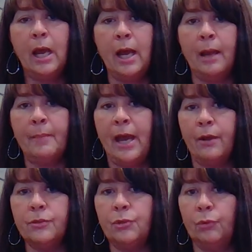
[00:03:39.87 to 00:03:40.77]
um,
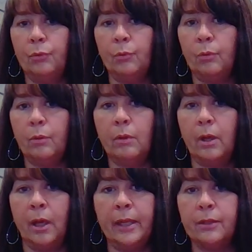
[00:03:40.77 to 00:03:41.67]
how to
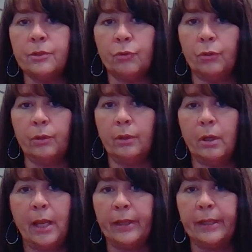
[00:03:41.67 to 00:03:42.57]
uh, insert
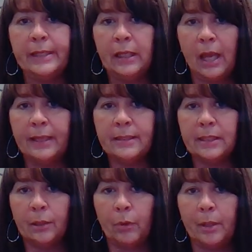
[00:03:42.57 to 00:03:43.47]
LED lights
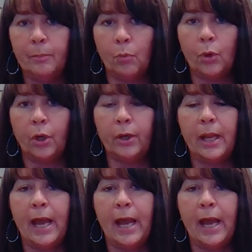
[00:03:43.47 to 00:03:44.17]
in a breadboard,